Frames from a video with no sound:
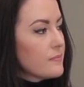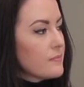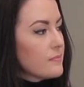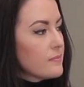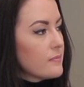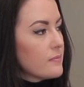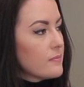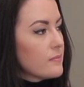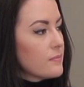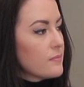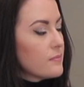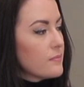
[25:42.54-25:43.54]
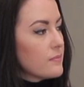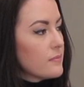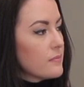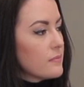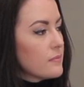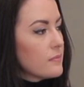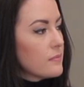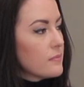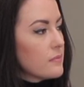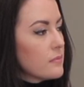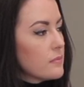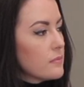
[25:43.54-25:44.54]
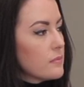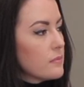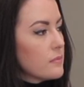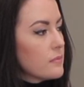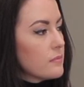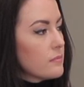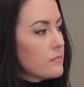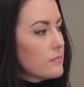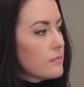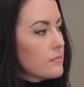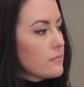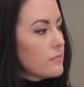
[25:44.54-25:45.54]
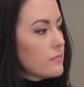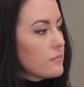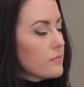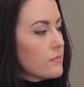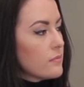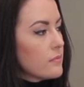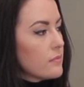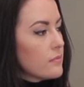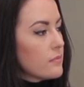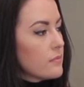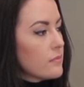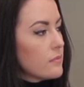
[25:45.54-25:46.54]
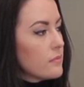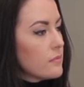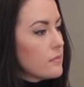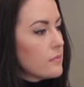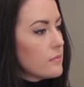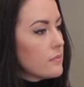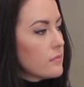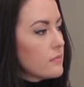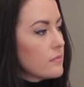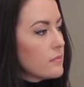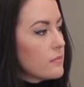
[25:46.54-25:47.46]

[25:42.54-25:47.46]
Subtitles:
(silent)